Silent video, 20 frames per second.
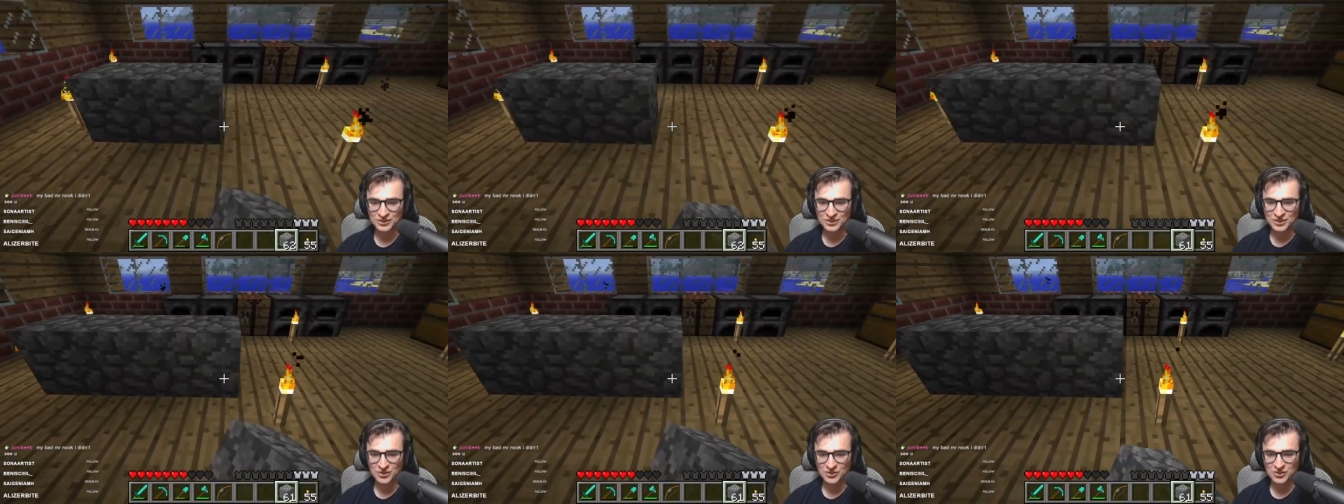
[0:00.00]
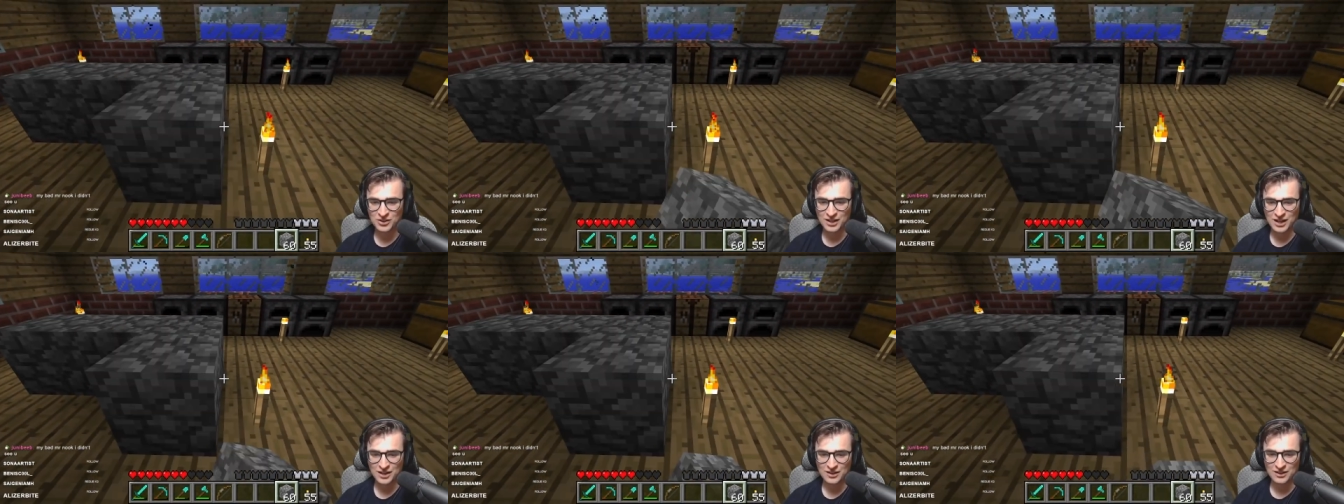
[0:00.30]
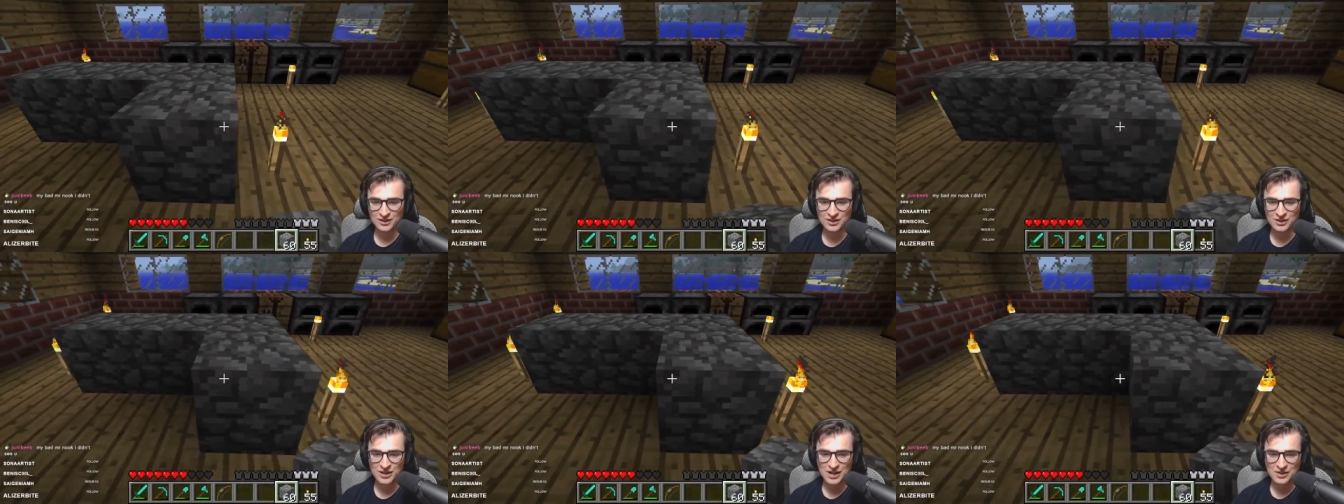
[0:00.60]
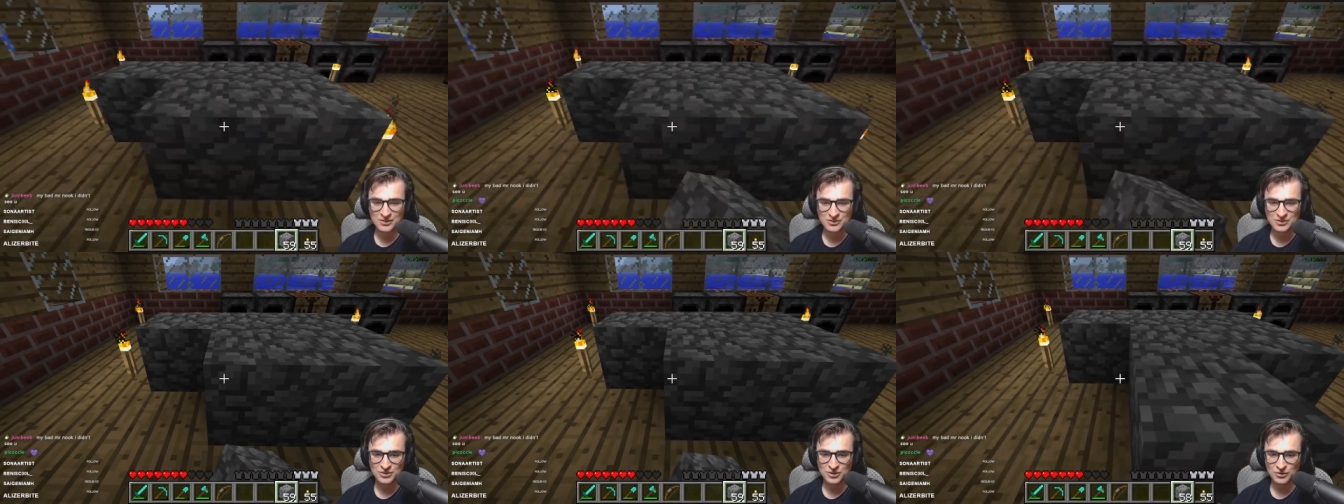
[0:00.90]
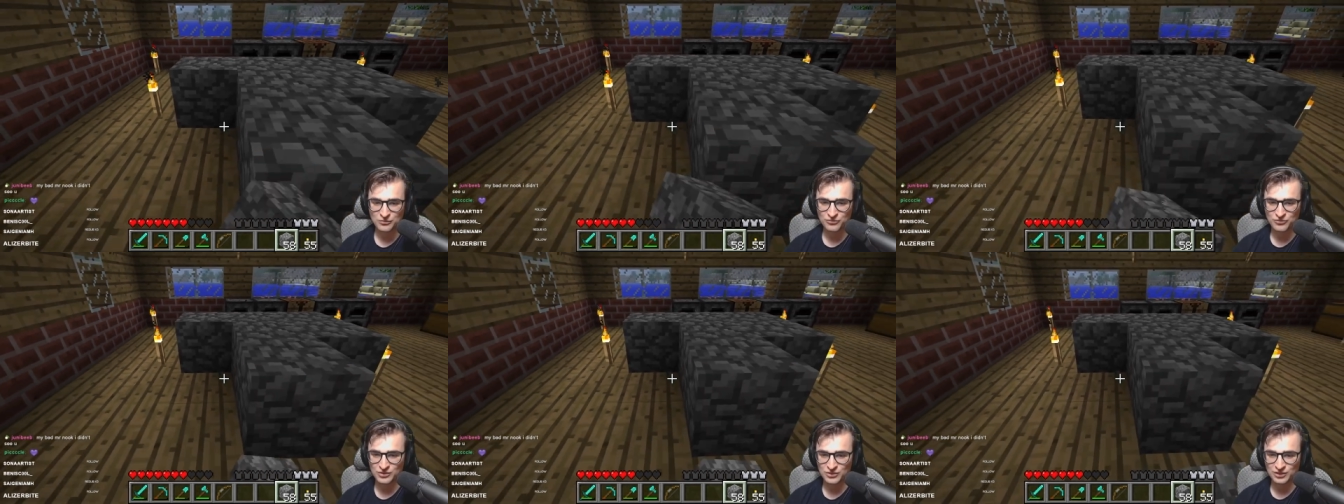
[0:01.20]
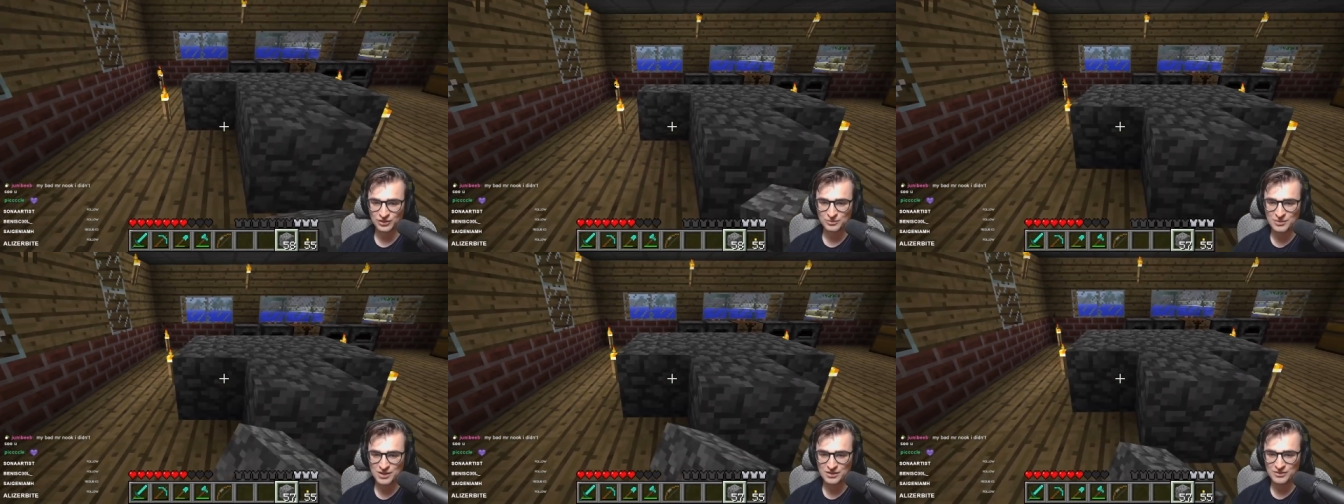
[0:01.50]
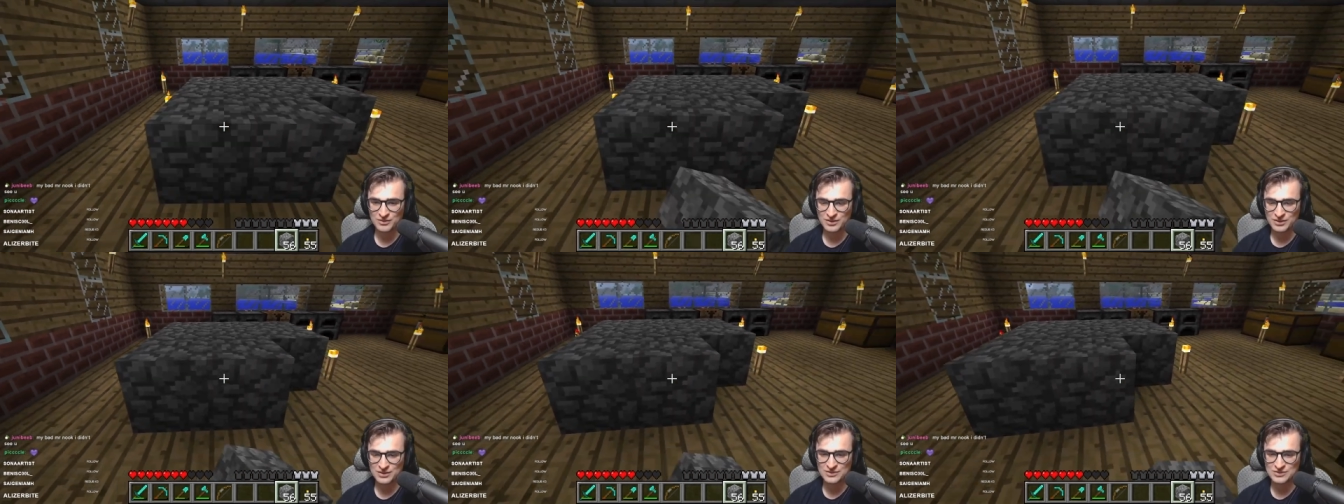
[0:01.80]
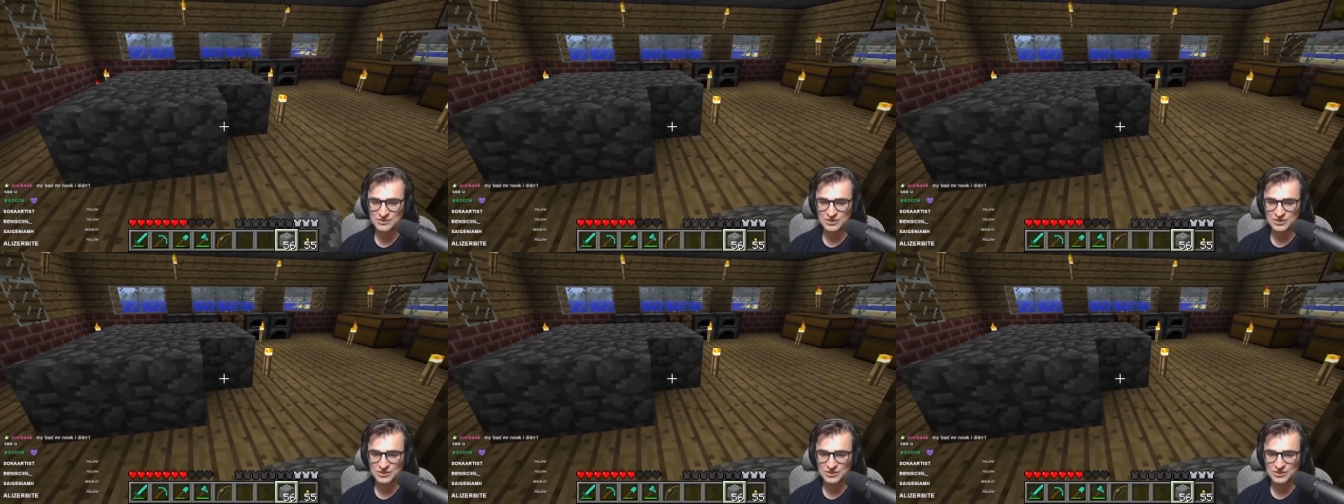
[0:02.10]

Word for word: Okay, I don't know how y'all feel about this.